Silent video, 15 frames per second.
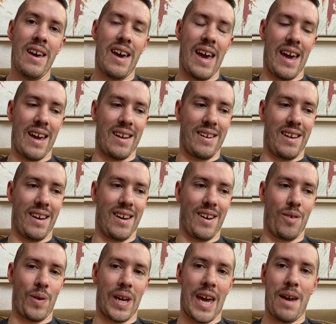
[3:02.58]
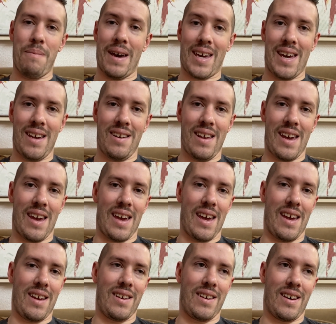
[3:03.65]
And we came back in,
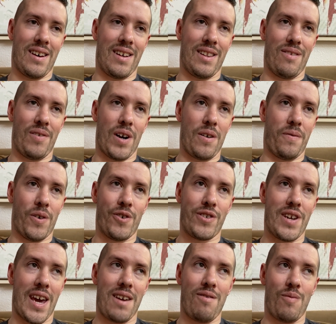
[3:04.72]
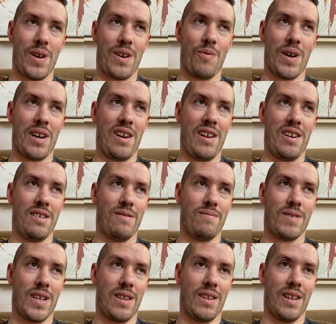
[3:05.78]
and on the very first night, we went in
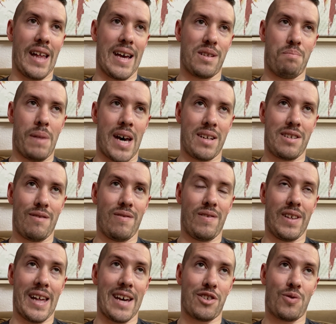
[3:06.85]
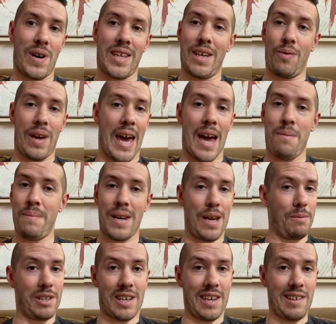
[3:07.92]
and did the last boss of the last raid that we hadn't been
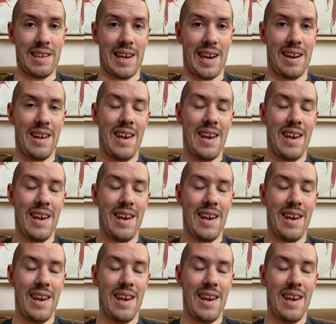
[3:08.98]
able to kill yet.